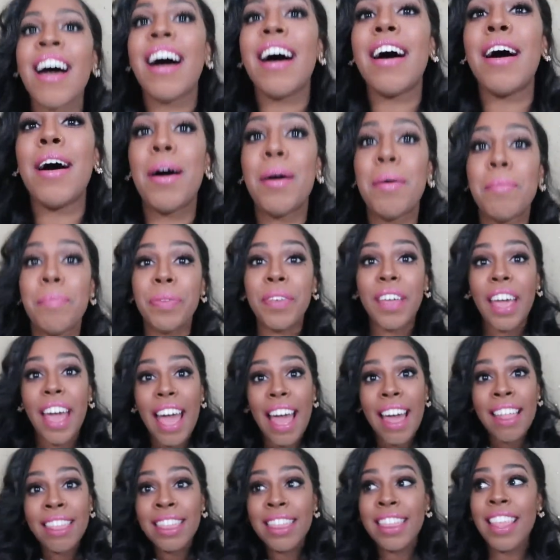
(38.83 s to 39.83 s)

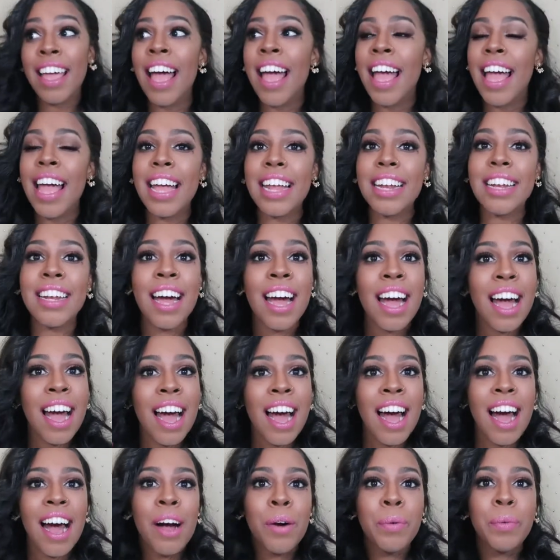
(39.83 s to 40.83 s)
And then
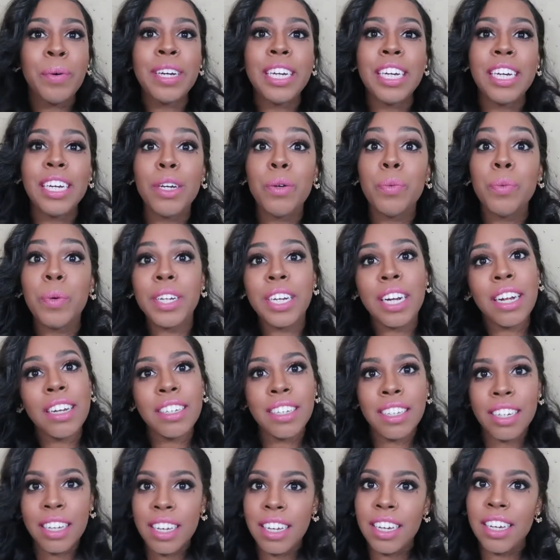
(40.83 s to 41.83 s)
we went
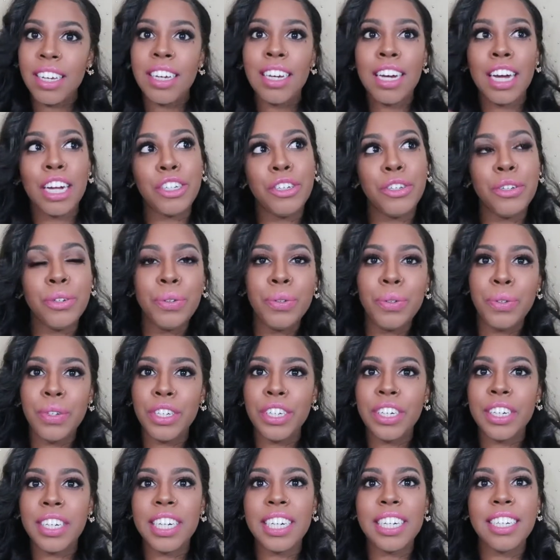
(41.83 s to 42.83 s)
out to eat, got
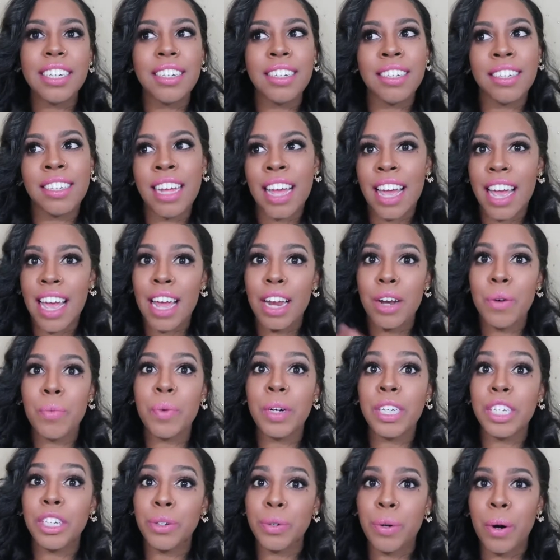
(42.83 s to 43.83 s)
juniors, and
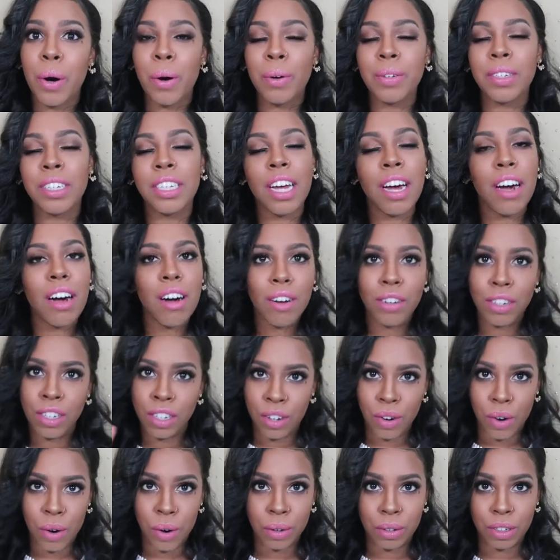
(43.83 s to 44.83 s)
went to a hotel and
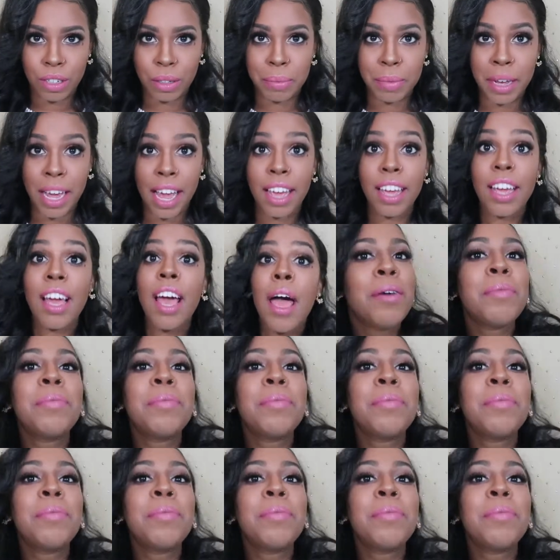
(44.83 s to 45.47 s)
the whole shebang.